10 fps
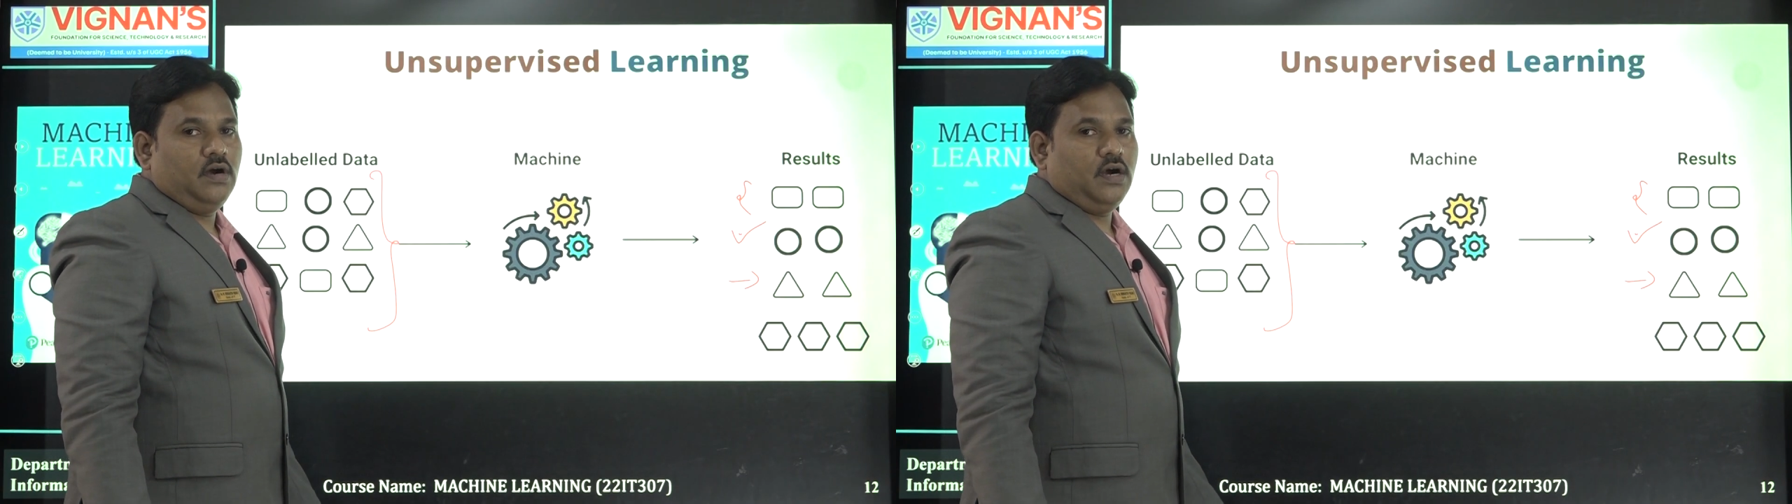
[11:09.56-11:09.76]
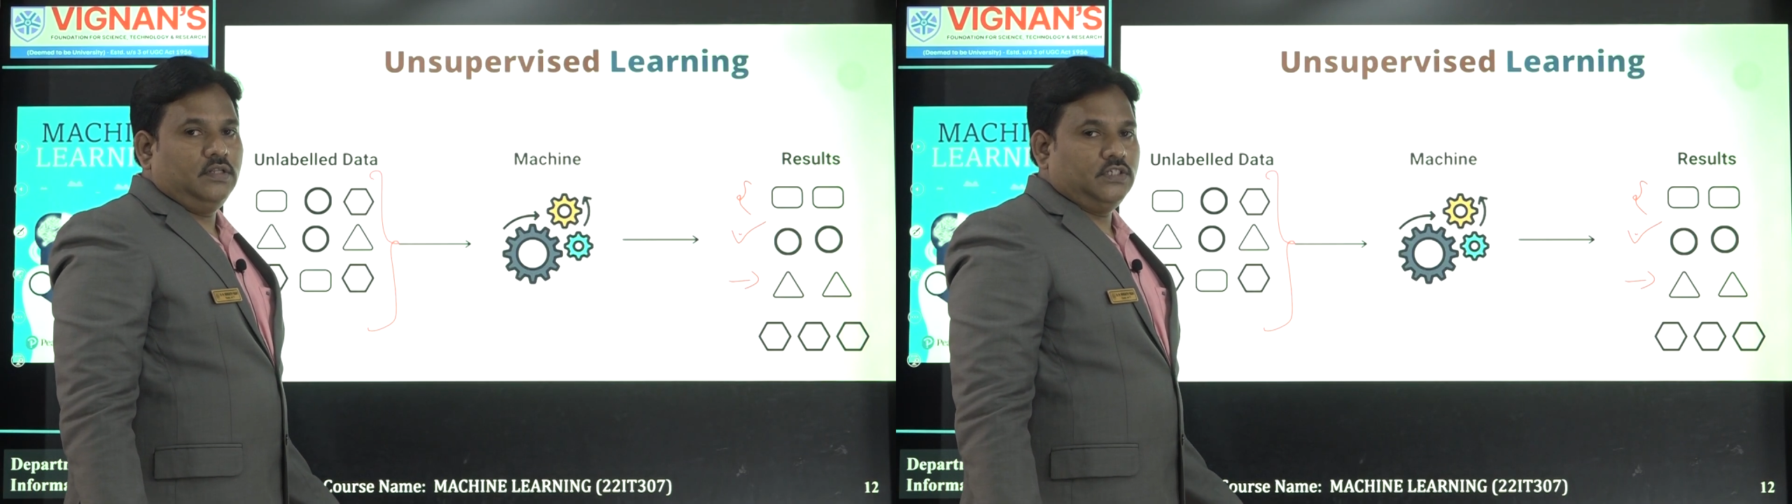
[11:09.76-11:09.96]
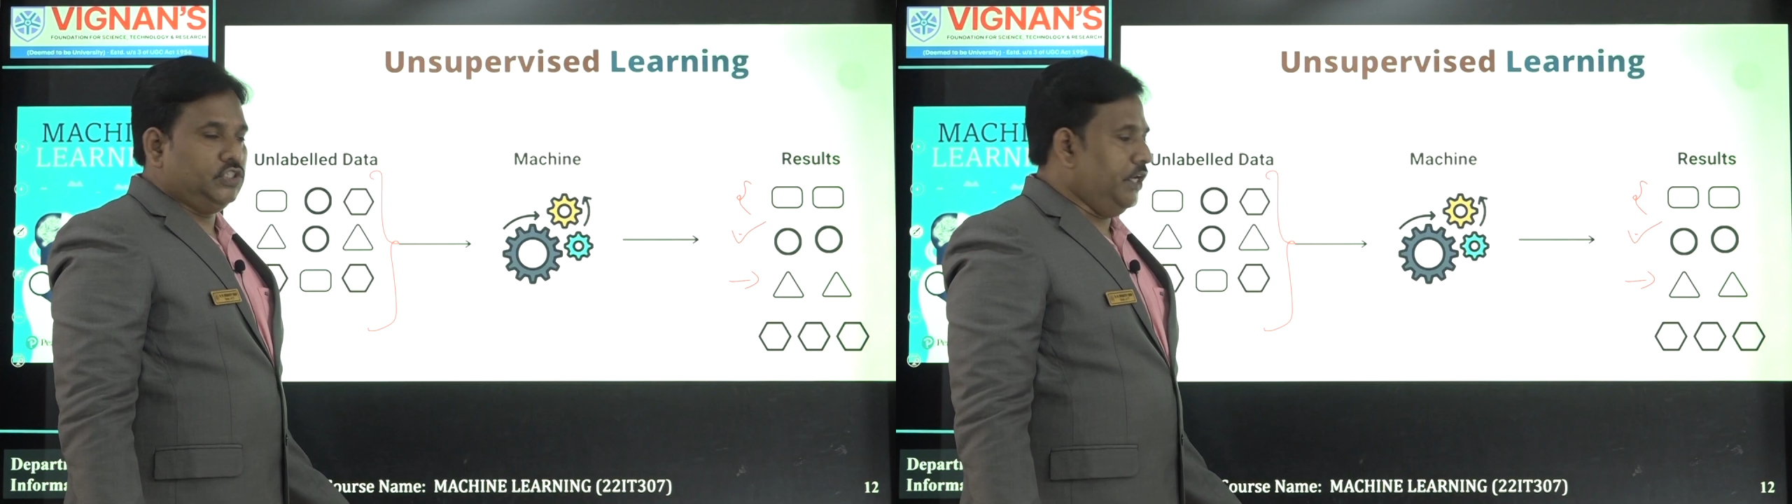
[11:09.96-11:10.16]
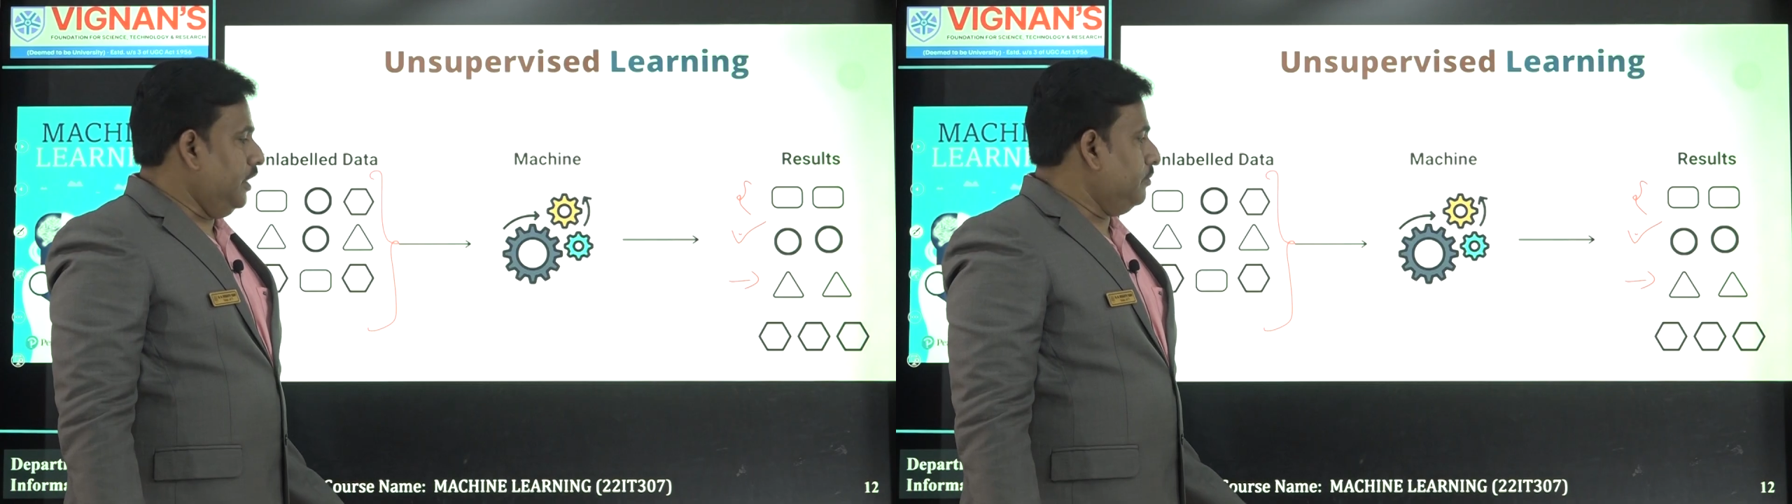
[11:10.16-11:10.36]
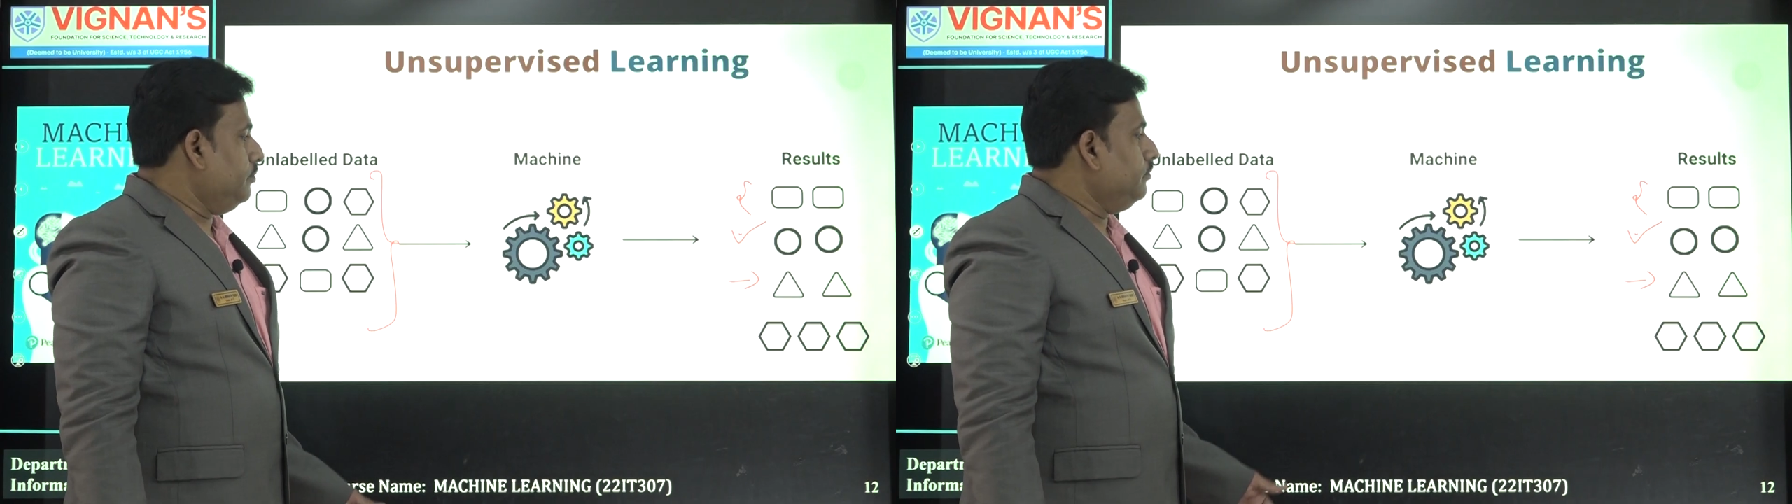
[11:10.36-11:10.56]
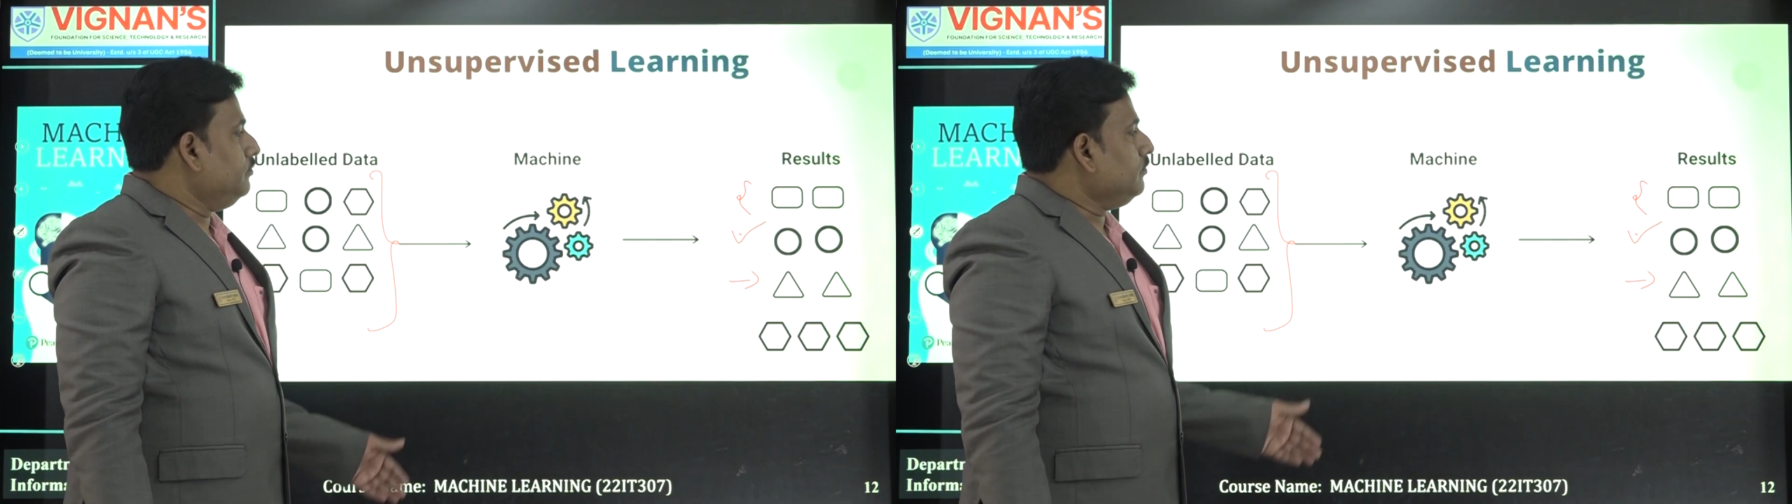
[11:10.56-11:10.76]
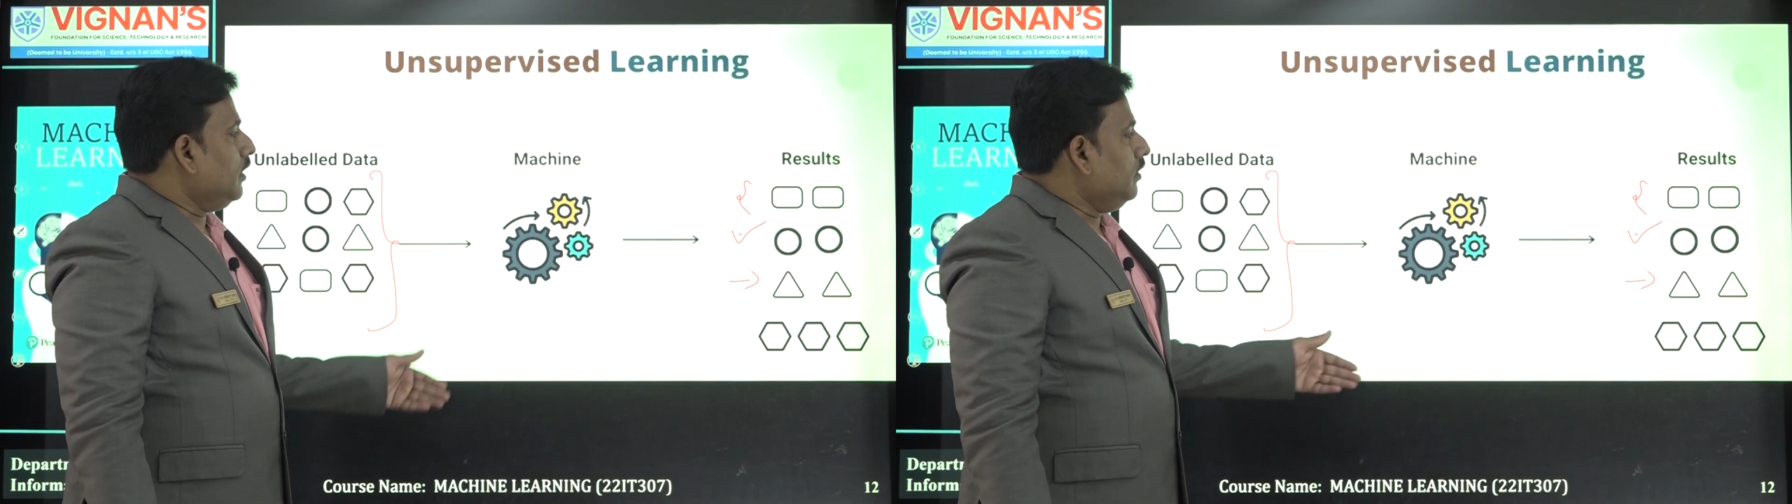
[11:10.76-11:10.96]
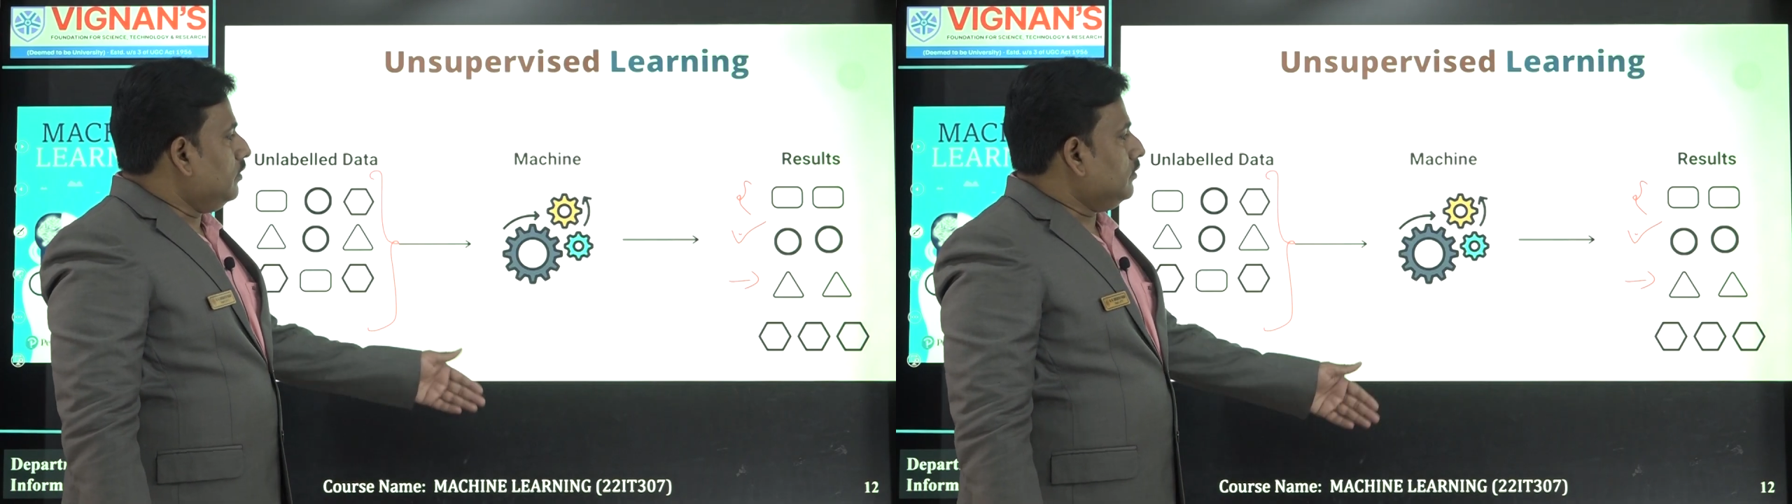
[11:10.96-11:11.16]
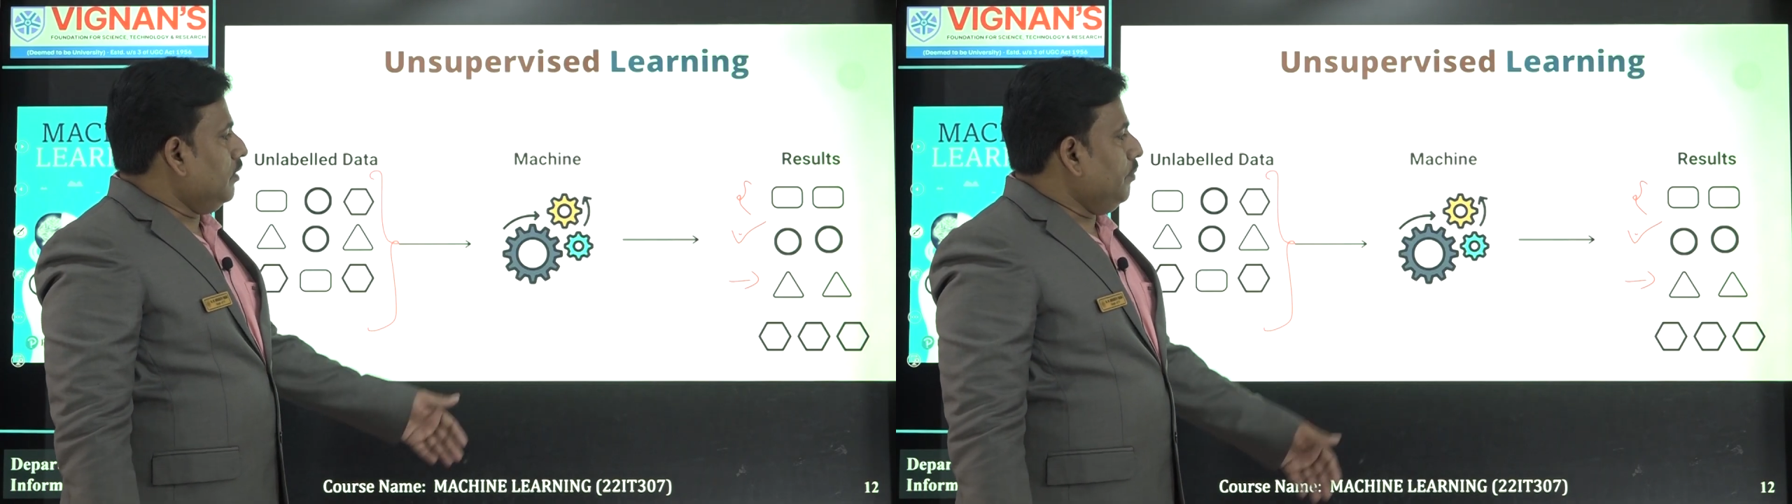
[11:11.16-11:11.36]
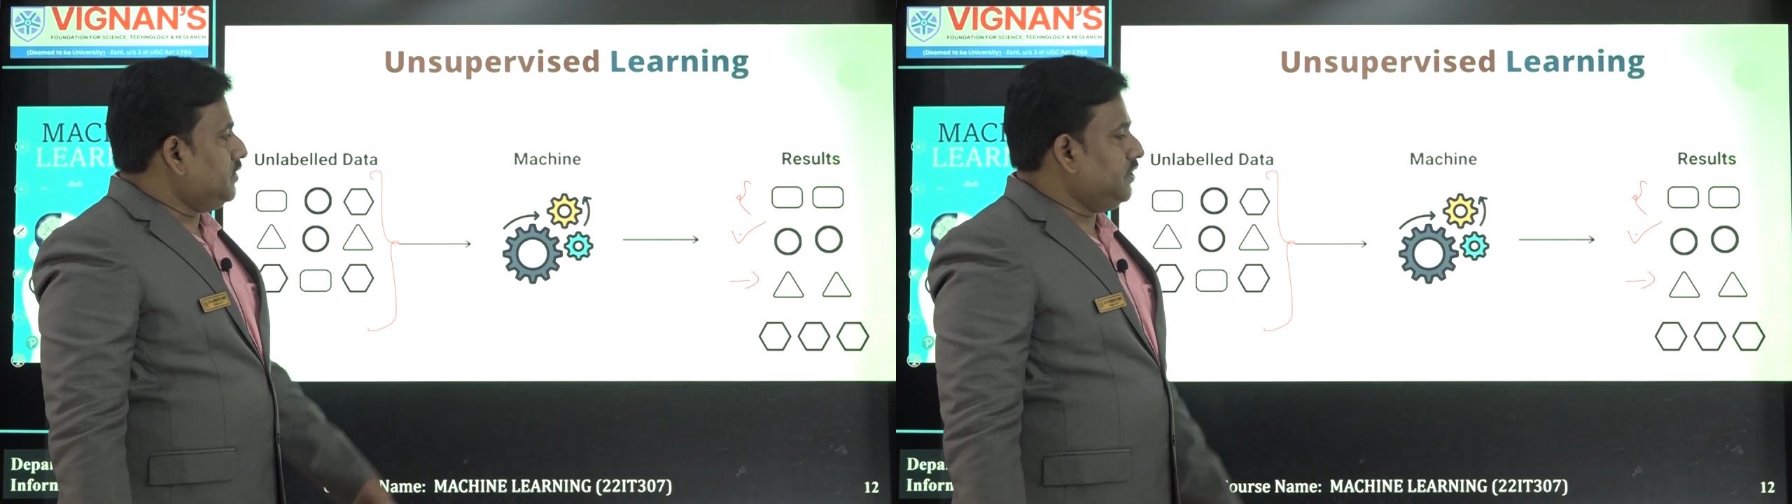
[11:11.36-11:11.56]
and the shape,
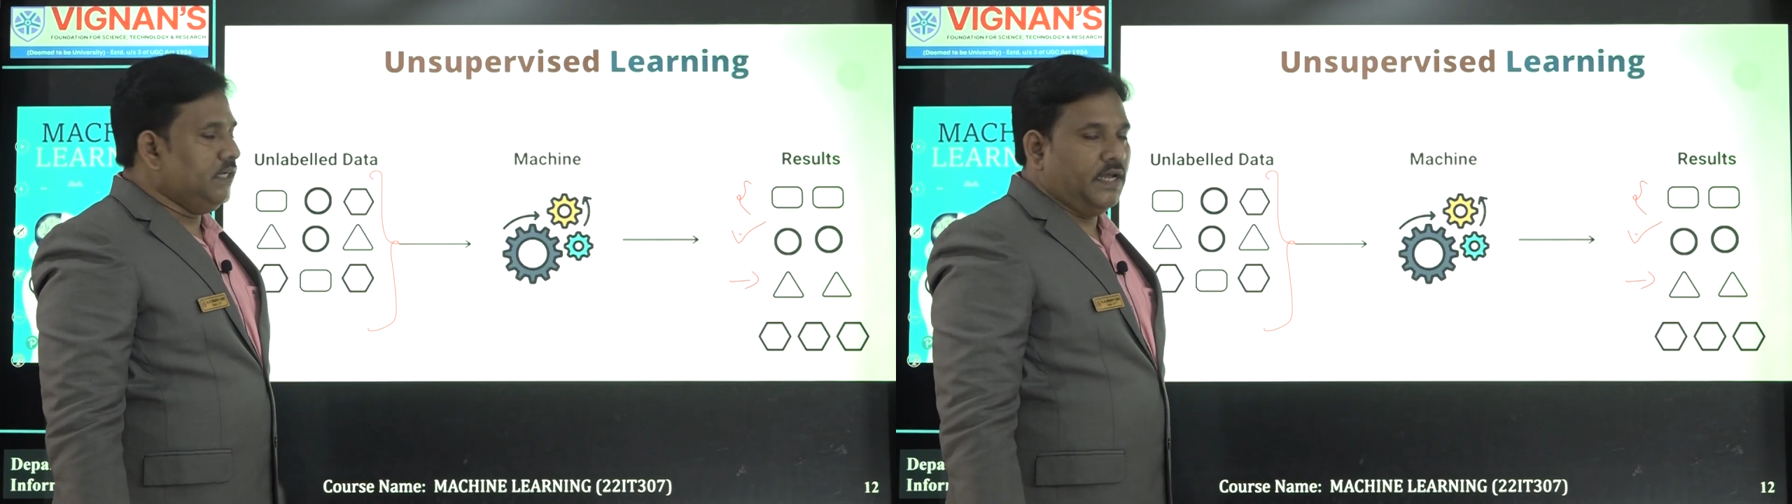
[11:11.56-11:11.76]
the machine